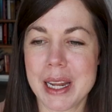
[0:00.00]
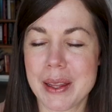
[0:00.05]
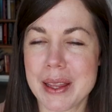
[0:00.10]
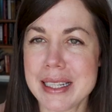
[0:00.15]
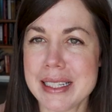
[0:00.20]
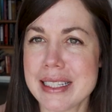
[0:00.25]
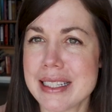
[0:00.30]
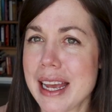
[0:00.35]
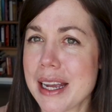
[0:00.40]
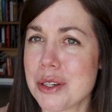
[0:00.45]
Now
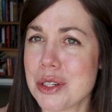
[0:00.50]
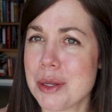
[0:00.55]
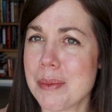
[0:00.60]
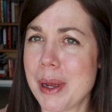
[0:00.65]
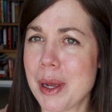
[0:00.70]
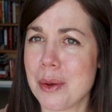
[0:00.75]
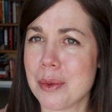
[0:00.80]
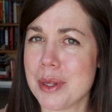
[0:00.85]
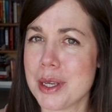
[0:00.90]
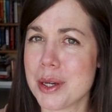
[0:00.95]
this is actually
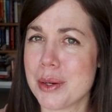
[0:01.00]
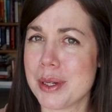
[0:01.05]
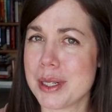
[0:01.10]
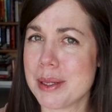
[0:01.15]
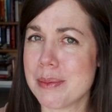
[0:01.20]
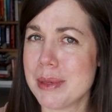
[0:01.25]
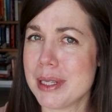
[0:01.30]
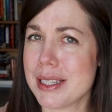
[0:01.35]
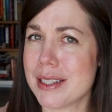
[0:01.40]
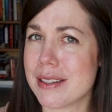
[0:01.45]
my only
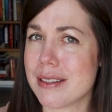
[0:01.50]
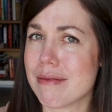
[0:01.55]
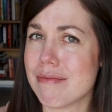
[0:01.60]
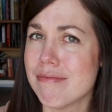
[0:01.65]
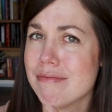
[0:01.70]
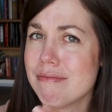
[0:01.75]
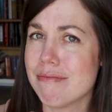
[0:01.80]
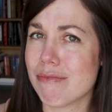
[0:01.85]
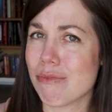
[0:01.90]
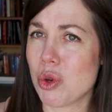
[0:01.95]
Christmas
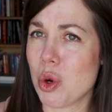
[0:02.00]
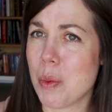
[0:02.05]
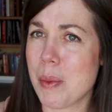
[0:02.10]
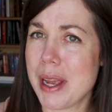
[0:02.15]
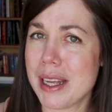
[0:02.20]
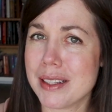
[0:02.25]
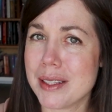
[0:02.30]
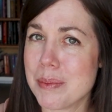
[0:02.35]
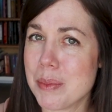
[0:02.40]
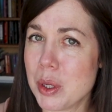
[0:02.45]

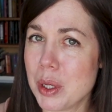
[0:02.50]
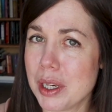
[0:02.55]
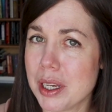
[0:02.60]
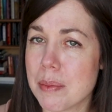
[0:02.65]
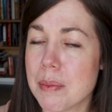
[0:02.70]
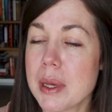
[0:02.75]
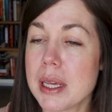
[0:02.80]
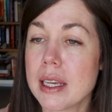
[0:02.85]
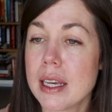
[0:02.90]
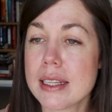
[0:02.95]
romance
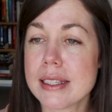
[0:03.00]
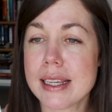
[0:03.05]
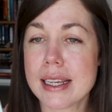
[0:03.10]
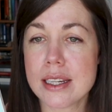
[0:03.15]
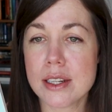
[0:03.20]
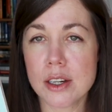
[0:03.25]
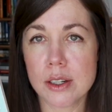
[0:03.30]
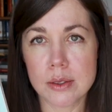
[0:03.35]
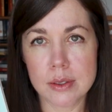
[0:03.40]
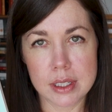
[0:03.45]
book because I
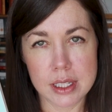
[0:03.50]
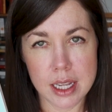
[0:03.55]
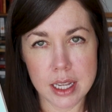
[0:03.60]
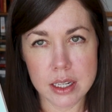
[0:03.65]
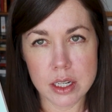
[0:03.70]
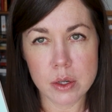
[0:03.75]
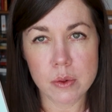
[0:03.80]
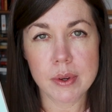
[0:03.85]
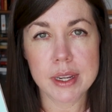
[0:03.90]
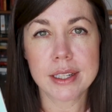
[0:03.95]
don't
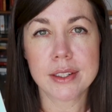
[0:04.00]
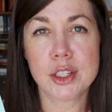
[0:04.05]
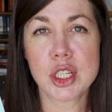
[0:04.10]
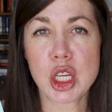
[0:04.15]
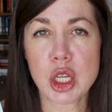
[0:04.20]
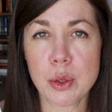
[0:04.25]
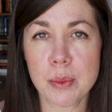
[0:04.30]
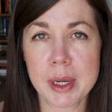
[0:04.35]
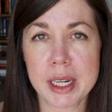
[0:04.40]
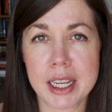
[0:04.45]
tend to read
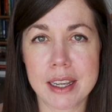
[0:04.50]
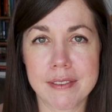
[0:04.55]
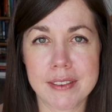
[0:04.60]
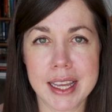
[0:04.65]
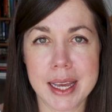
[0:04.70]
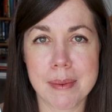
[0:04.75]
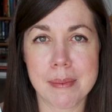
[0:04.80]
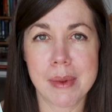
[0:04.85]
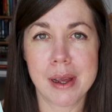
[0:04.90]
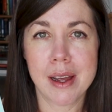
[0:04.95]
too many of
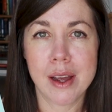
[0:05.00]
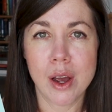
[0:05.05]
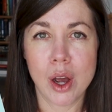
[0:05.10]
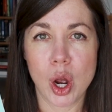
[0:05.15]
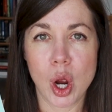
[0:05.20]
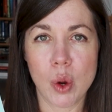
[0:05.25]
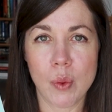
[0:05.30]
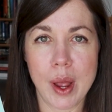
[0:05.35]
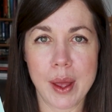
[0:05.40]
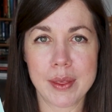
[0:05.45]
them
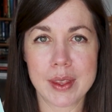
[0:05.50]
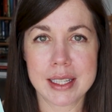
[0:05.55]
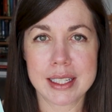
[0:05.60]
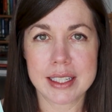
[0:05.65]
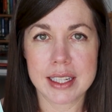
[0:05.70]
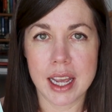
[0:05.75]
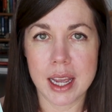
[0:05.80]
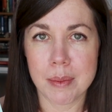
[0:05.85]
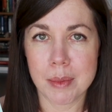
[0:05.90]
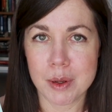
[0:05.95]
around this
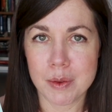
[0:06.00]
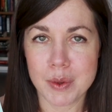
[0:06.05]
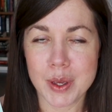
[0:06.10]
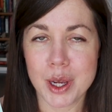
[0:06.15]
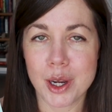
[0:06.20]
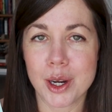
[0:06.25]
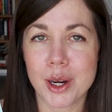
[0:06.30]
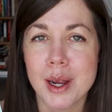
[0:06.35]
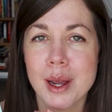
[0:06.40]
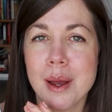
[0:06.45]
time of
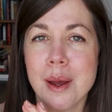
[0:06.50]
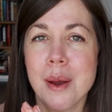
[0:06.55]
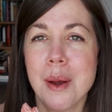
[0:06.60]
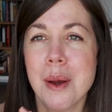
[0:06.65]
year.